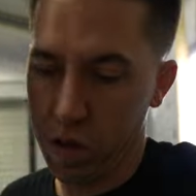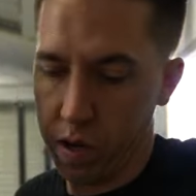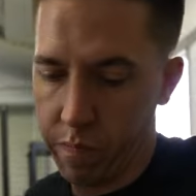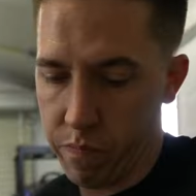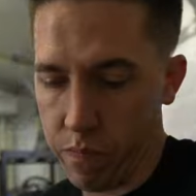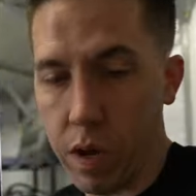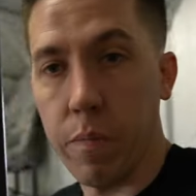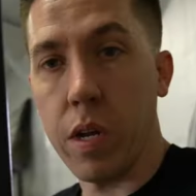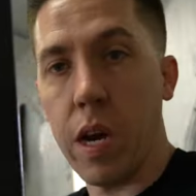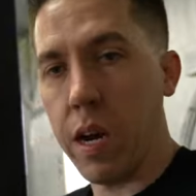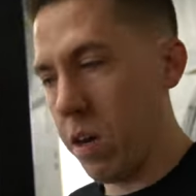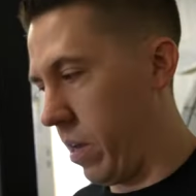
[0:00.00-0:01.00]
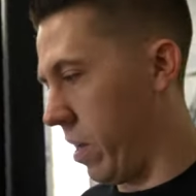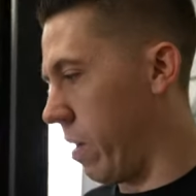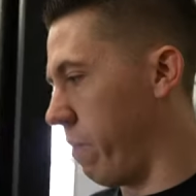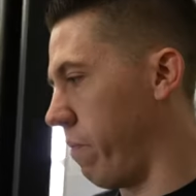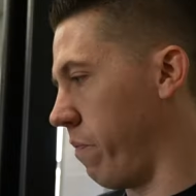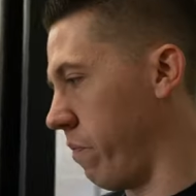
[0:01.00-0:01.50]
I'm, I'm tired and
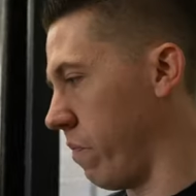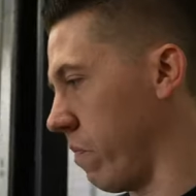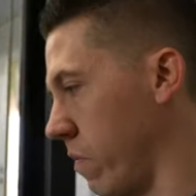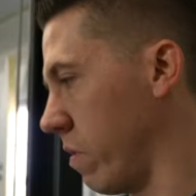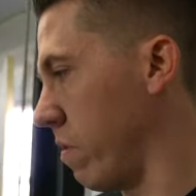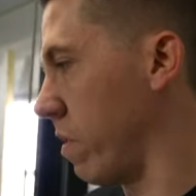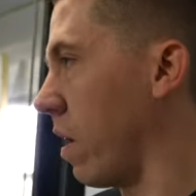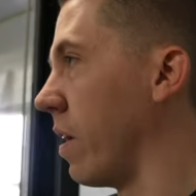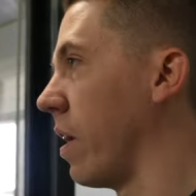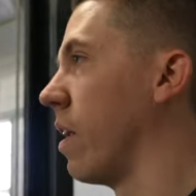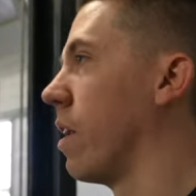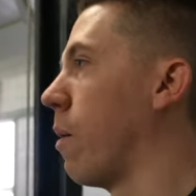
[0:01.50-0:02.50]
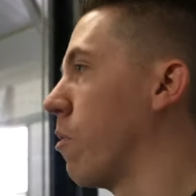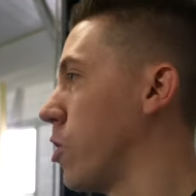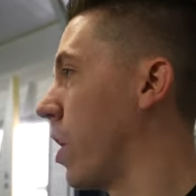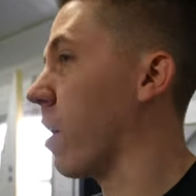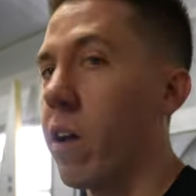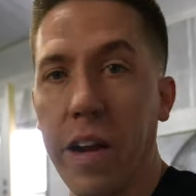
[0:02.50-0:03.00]
I'm, I need a double
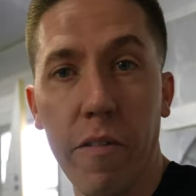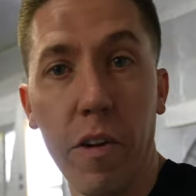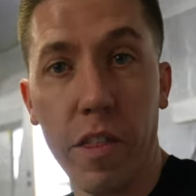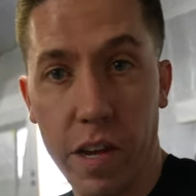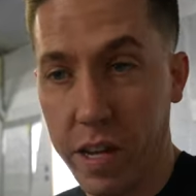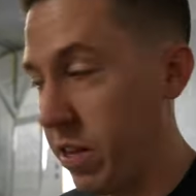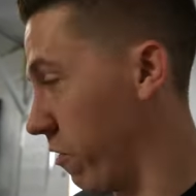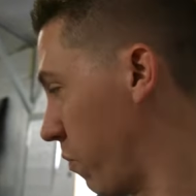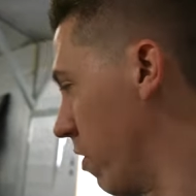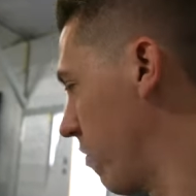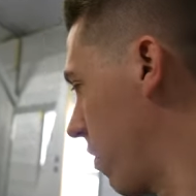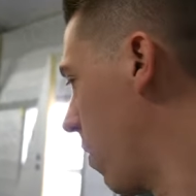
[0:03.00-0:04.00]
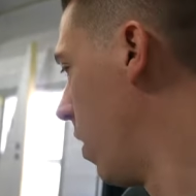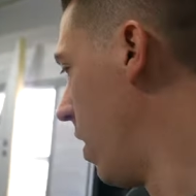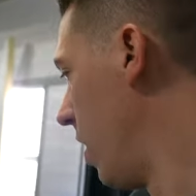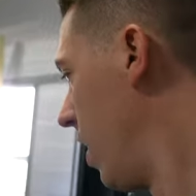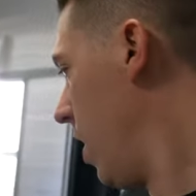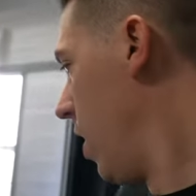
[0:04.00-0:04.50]
check on everything at this point. So
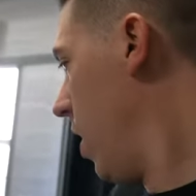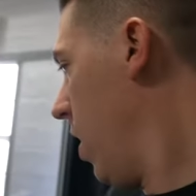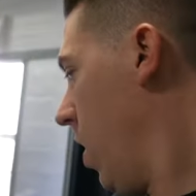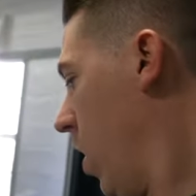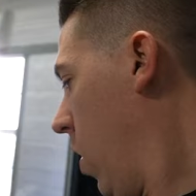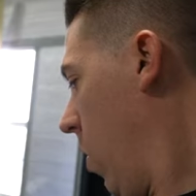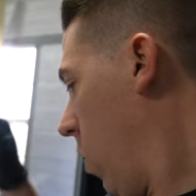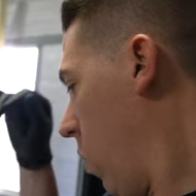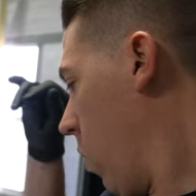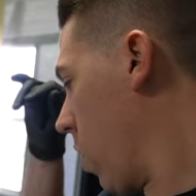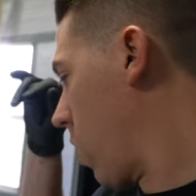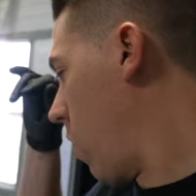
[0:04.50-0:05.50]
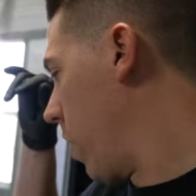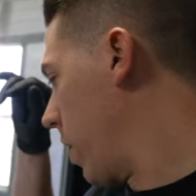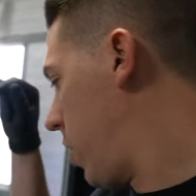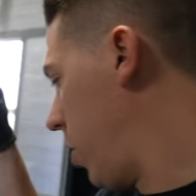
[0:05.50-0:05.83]
we're going